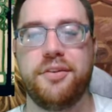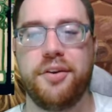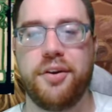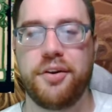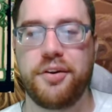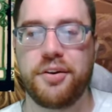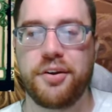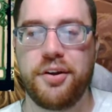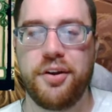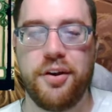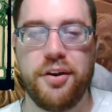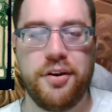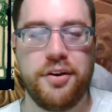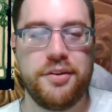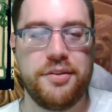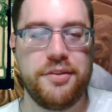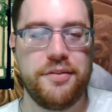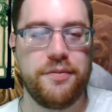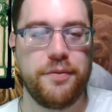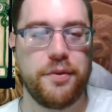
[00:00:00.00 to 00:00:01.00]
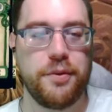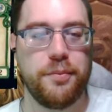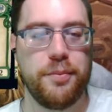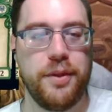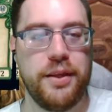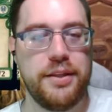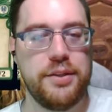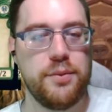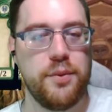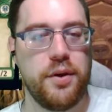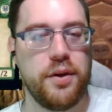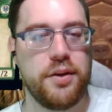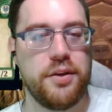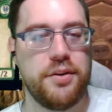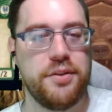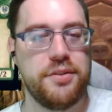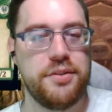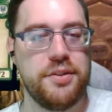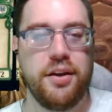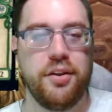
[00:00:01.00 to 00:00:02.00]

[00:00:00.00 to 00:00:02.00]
art cards for the planeswalkers,